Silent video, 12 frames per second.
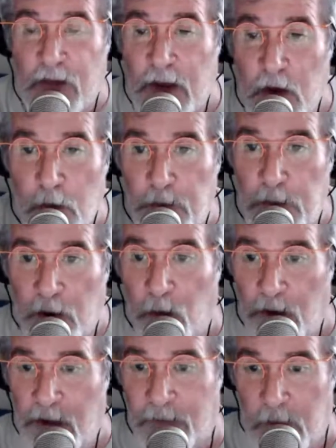it's the
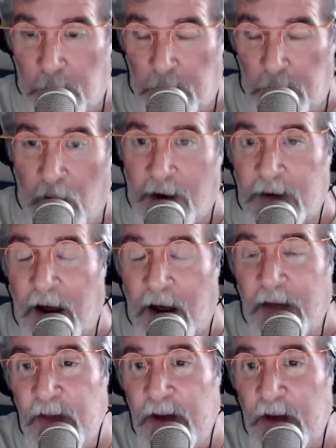ubiquity of the
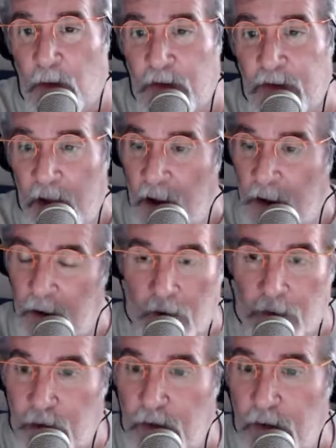product. I think it was,
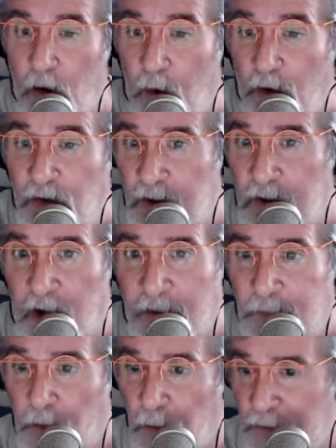there's no question
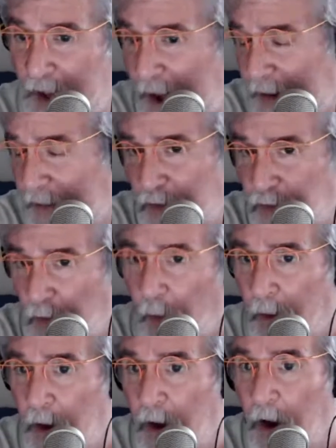the iPhone was out of the
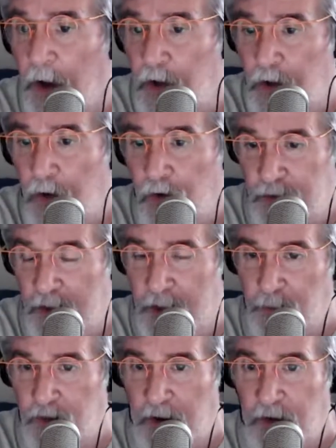door a huge
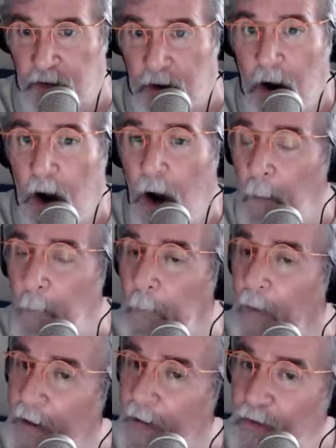game changer.
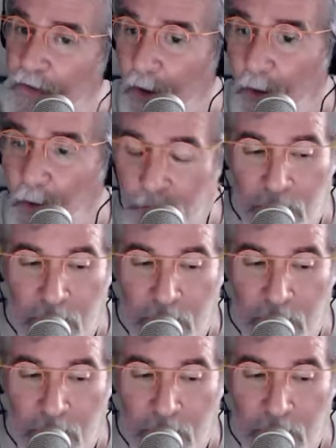But don't